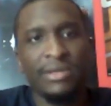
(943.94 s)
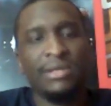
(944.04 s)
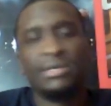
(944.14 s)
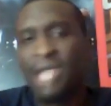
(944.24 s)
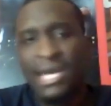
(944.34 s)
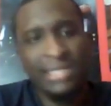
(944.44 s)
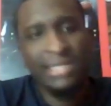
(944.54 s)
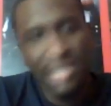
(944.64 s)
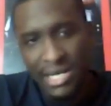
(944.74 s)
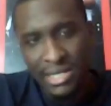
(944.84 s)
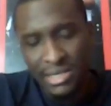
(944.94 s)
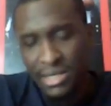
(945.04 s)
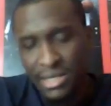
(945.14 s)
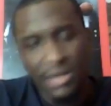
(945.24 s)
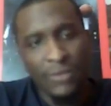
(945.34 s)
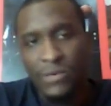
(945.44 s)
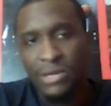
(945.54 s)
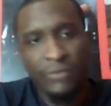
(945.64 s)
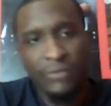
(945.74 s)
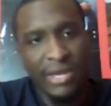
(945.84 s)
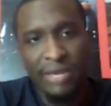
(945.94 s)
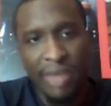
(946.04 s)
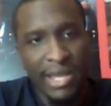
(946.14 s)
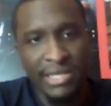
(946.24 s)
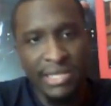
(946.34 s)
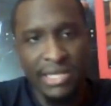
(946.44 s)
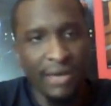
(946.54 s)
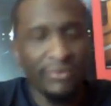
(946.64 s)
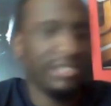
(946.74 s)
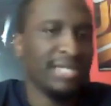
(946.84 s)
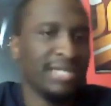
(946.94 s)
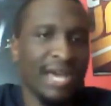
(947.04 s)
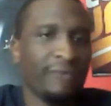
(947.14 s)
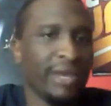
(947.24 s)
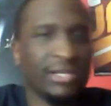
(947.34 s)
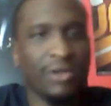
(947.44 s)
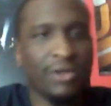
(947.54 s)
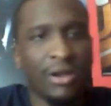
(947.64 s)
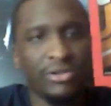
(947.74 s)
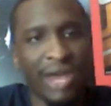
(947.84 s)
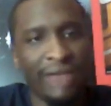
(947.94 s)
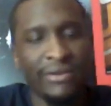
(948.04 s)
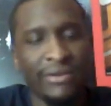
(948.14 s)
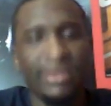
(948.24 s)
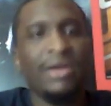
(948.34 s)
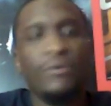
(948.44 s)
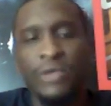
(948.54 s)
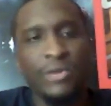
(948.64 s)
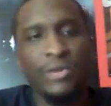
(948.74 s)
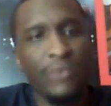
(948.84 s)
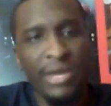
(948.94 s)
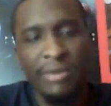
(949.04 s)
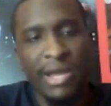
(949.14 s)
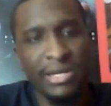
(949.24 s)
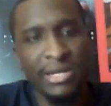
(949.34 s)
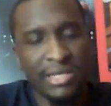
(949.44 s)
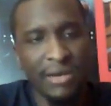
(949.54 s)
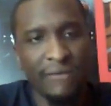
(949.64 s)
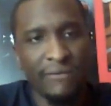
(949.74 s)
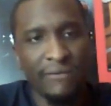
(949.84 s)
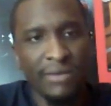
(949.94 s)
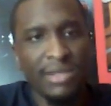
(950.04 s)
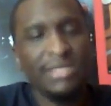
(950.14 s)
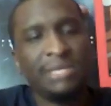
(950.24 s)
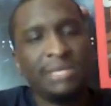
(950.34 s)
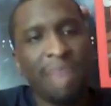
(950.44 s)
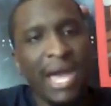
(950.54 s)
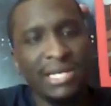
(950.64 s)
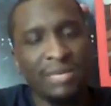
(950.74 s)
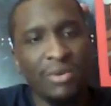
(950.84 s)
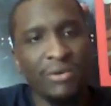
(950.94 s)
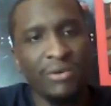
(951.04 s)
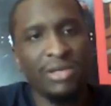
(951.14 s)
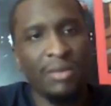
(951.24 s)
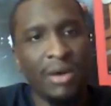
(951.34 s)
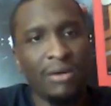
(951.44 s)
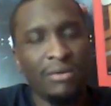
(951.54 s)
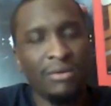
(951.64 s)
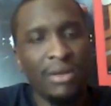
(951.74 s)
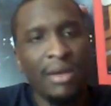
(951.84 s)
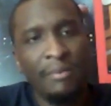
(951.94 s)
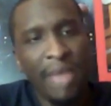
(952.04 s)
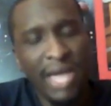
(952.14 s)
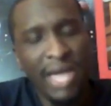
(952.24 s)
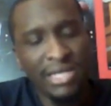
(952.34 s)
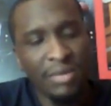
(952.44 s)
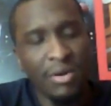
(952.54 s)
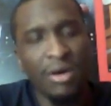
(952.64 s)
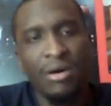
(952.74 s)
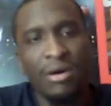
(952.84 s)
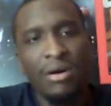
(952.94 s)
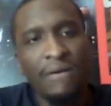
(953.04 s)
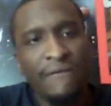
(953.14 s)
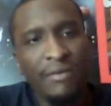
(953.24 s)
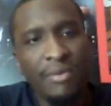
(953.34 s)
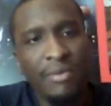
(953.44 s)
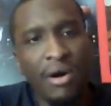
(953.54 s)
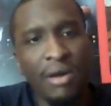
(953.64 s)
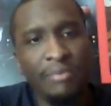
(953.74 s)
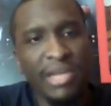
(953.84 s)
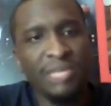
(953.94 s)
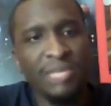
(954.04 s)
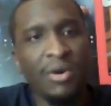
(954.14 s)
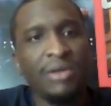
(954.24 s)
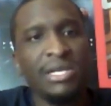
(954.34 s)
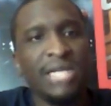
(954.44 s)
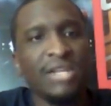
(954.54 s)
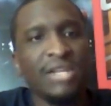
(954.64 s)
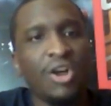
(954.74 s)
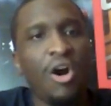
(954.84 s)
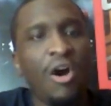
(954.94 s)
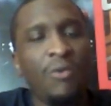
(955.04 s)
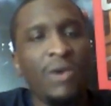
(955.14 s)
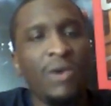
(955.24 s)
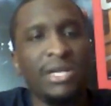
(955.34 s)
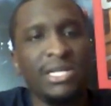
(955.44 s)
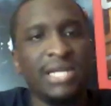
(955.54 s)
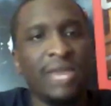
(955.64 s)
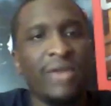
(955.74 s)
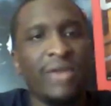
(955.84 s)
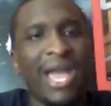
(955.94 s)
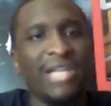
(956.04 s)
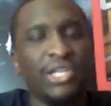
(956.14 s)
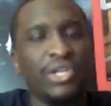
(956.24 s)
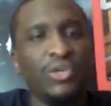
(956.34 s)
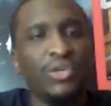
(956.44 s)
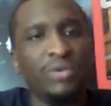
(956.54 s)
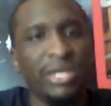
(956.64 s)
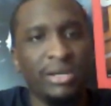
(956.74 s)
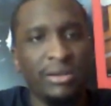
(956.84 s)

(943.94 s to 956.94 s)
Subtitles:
It's not tennis when you win by yourself. This is not race car driving when you win by yourself. This is basketball we're talking about. Basketball, football, and baseball, these games are all won together as a unit.